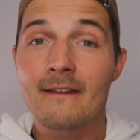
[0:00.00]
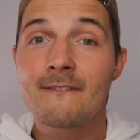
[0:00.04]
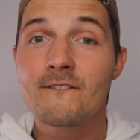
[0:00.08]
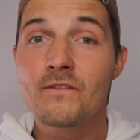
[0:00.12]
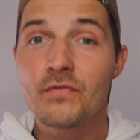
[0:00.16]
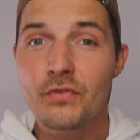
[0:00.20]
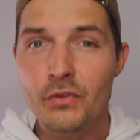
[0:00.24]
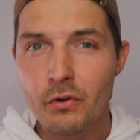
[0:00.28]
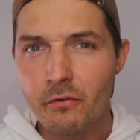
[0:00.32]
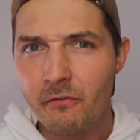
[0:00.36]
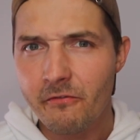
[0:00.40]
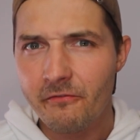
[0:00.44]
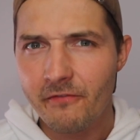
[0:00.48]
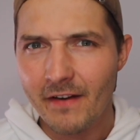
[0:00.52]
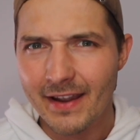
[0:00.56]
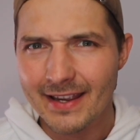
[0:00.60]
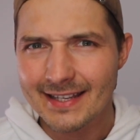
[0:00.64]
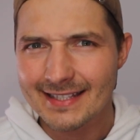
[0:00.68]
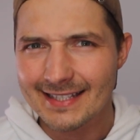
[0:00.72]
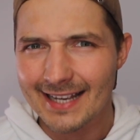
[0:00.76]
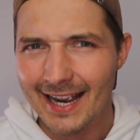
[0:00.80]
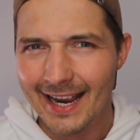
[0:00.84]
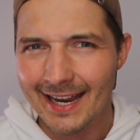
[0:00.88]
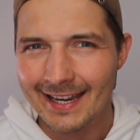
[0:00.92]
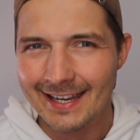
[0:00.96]
new
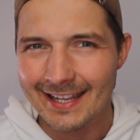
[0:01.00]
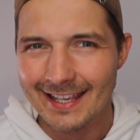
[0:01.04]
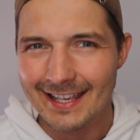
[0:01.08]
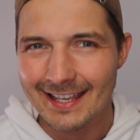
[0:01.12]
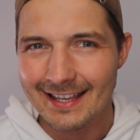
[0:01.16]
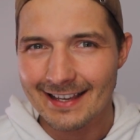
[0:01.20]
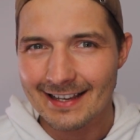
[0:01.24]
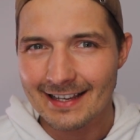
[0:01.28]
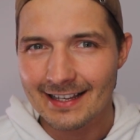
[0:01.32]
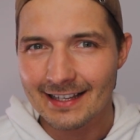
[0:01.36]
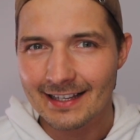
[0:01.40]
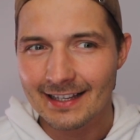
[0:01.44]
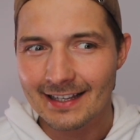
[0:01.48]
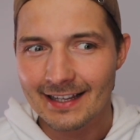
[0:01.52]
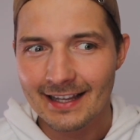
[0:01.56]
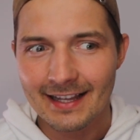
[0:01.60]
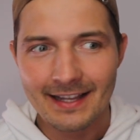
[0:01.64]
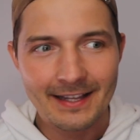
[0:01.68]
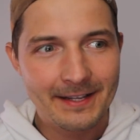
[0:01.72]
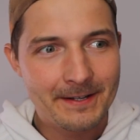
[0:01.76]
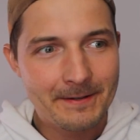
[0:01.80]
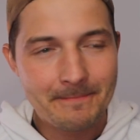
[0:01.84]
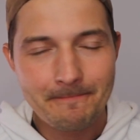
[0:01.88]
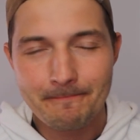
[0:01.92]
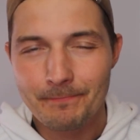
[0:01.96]
Face ID.
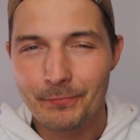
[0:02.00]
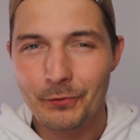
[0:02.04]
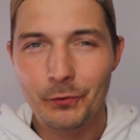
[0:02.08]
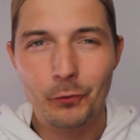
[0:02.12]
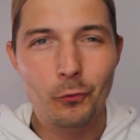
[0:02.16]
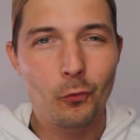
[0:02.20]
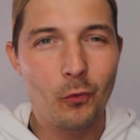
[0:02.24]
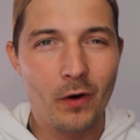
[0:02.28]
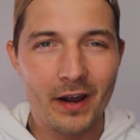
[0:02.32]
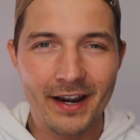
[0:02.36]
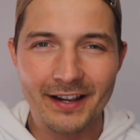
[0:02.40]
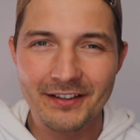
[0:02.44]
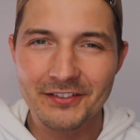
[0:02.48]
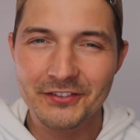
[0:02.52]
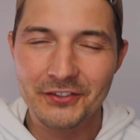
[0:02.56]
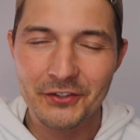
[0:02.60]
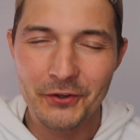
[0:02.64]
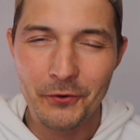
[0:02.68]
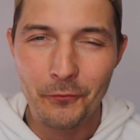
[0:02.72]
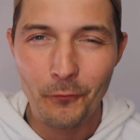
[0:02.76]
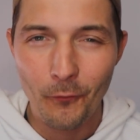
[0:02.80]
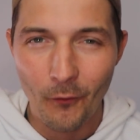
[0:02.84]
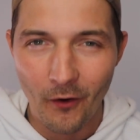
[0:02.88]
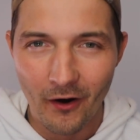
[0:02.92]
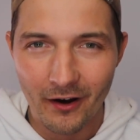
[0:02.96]
So what else do you
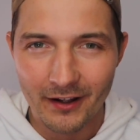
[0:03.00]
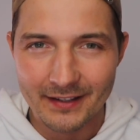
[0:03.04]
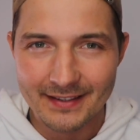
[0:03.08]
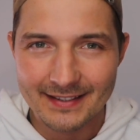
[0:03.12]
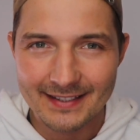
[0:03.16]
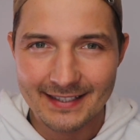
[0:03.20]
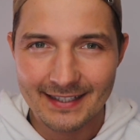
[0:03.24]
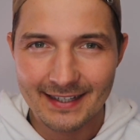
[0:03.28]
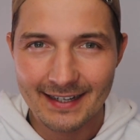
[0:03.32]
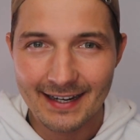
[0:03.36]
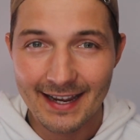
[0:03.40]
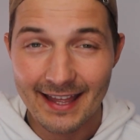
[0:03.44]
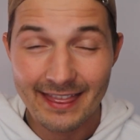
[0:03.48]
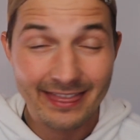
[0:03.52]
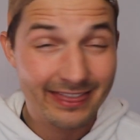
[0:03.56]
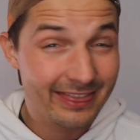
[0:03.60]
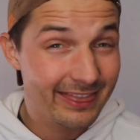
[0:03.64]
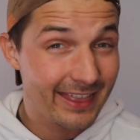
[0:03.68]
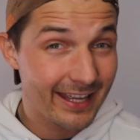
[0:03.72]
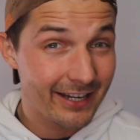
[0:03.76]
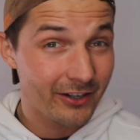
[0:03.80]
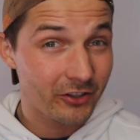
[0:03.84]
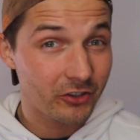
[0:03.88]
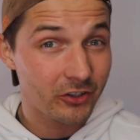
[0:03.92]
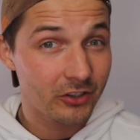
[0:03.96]
want?
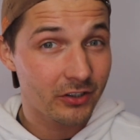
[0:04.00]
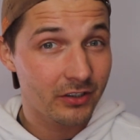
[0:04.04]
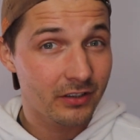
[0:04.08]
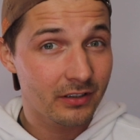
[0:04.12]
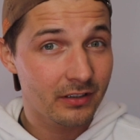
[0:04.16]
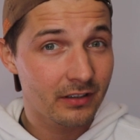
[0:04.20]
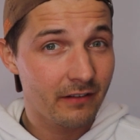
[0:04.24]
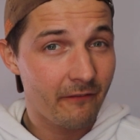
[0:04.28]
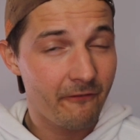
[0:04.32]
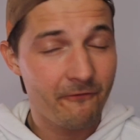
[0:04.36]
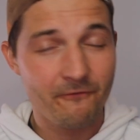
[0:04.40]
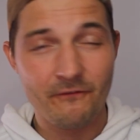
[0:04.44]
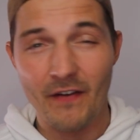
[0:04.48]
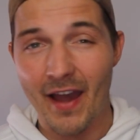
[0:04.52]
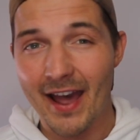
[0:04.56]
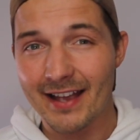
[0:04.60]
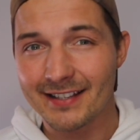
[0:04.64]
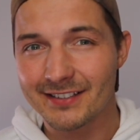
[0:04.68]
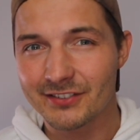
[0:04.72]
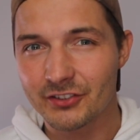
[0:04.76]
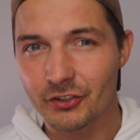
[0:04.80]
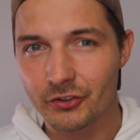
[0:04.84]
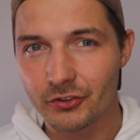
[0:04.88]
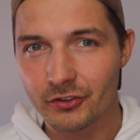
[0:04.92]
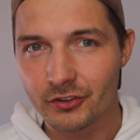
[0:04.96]
Thinner,
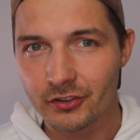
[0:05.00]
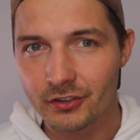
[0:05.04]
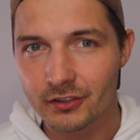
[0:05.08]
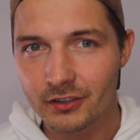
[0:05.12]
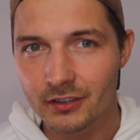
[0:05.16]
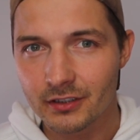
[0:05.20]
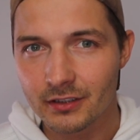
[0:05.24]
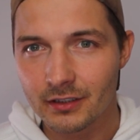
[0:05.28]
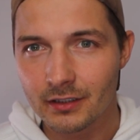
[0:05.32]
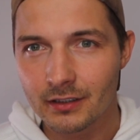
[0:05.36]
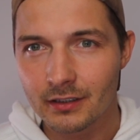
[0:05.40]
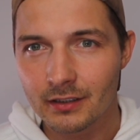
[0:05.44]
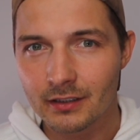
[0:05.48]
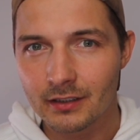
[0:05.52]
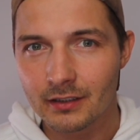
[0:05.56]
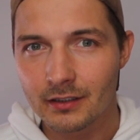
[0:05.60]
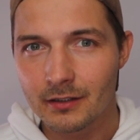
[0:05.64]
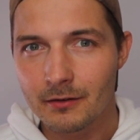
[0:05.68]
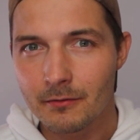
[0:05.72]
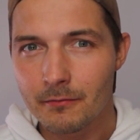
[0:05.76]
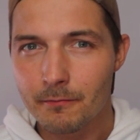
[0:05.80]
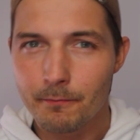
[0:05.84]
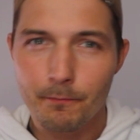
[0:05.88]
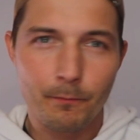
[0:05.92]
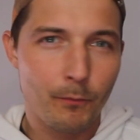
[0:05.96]
faster,
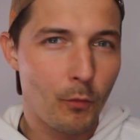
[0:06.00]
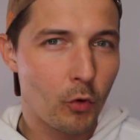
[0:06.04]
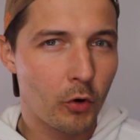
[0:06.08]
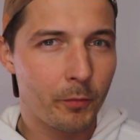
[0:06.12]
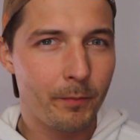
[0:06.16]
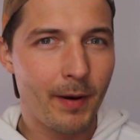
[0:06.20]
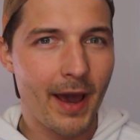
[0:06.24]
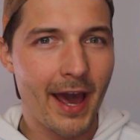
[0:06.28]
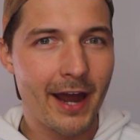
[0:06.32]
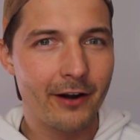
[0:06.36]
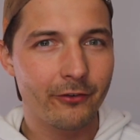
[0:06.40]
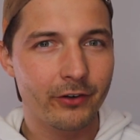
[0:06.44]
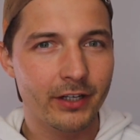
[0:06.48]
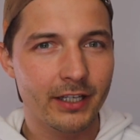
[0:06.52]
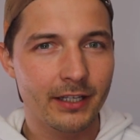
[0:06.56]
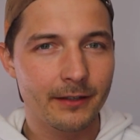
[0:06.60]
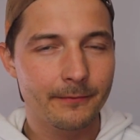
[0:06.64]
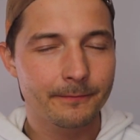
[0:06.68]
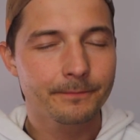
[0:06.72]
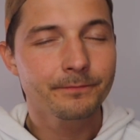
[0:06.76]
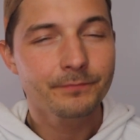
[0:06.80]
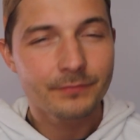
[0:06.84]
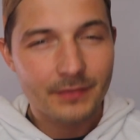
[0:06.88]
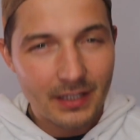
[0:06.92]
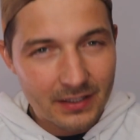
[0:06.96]
more battery?
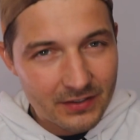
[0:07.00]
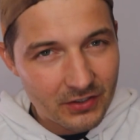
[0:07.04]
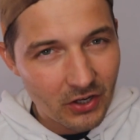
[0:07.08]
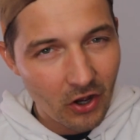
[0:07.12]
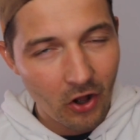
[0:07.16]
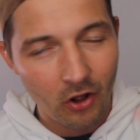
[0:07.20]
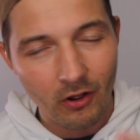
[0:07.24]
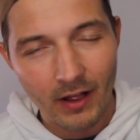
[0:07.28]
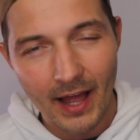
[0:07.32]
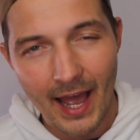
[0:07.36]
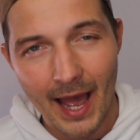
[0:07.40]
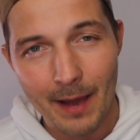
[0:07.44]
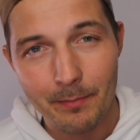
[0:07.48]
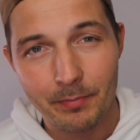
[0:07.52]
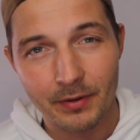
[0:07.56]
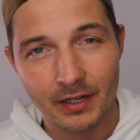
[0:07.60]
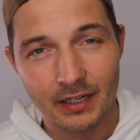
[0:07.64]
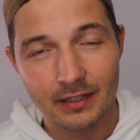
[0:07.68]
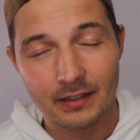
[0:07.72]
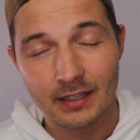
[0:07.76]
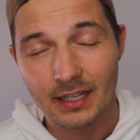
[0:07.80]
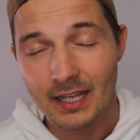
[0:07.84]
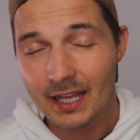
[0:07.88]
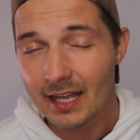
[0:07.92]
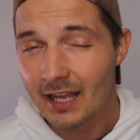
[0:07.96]
It's all
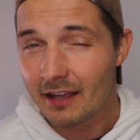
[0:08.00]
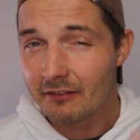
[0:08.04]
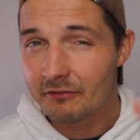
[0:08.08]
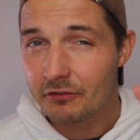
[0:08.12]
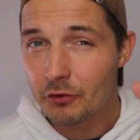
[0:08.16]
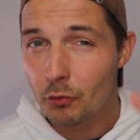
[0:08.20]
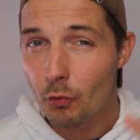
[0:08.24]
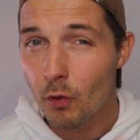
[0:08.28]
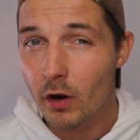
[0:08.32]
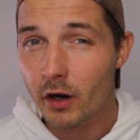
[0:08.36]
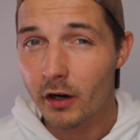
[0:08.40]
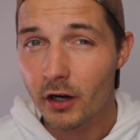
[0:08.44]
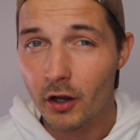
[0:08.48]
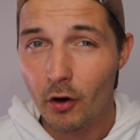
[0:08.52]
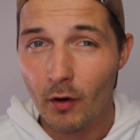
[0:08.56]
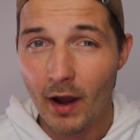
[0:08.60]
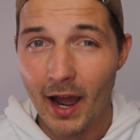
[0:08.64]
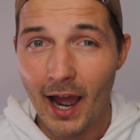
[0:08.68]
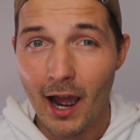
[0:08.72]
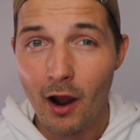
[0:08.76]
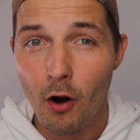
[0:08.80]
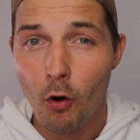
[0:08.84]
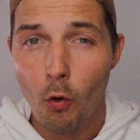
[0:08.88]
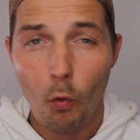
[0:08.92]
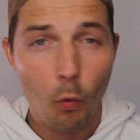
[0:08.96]
happening. If you want to know
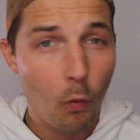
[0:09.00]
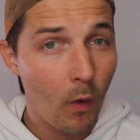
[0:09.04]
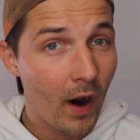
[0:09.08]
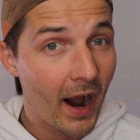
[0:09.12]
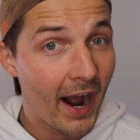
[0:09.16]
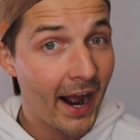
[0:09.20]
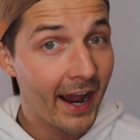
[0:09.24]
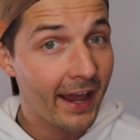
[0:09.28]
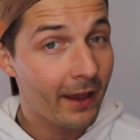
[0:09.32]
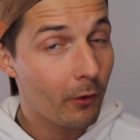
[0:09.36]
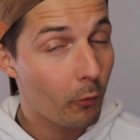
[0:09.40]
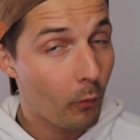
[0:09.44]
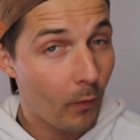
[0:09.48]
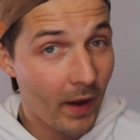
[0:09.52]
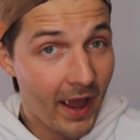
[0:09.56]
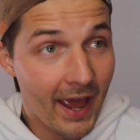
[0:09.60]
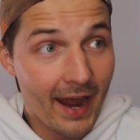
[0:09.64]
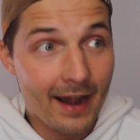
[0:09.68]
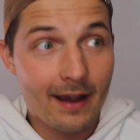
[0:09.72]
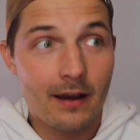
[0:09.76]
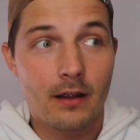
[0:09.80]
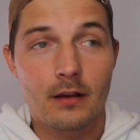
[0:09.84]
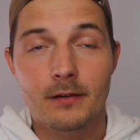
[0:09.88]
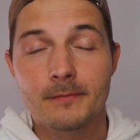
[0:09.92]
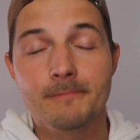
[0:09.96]
how, why,
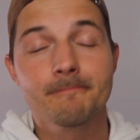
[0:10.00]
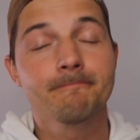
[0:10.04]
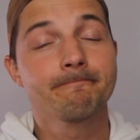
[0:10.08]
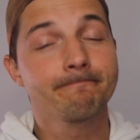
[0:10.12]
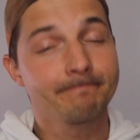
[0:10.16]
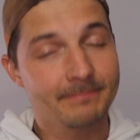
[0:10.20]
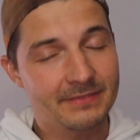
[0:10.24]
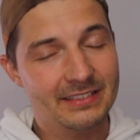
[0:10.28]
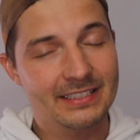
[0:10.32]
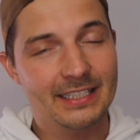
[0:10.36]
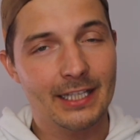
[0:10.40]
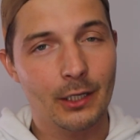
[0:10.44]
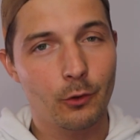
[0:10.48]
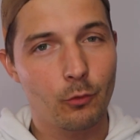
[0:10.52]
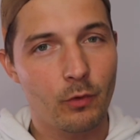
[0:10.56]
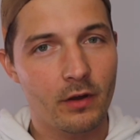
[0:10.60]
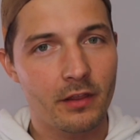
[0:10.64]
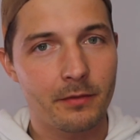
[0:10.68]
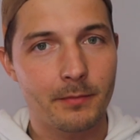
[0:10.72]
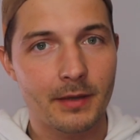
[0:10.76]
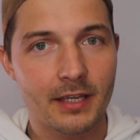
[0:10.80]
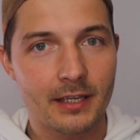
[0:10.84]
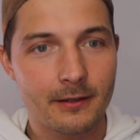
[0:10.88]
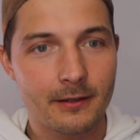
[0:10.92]
when, stick with me.